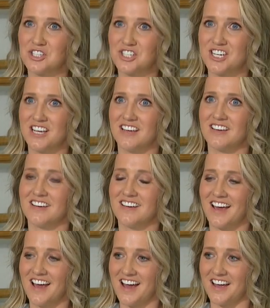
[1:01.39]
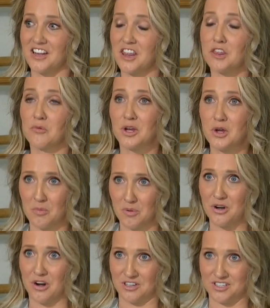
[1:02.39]
She had three
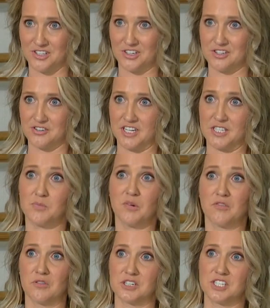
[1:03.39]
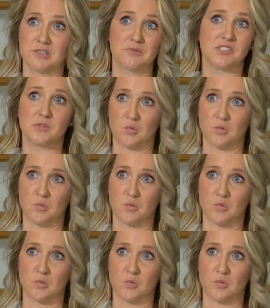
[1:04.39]
open heart surgeries before she was